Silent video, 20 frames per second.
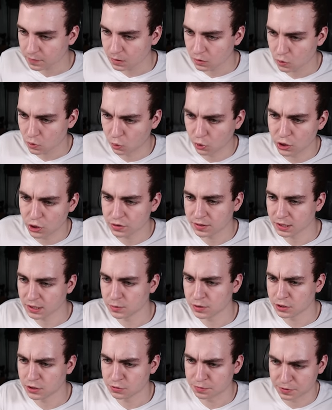Or you think we
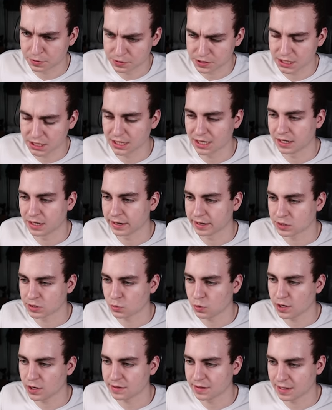can do person at index
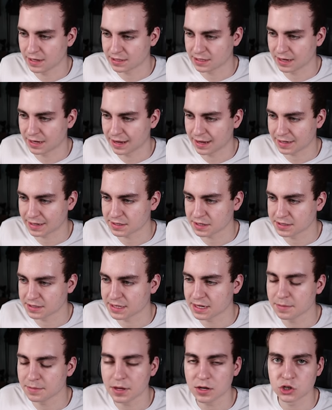1, and that's going to access Tim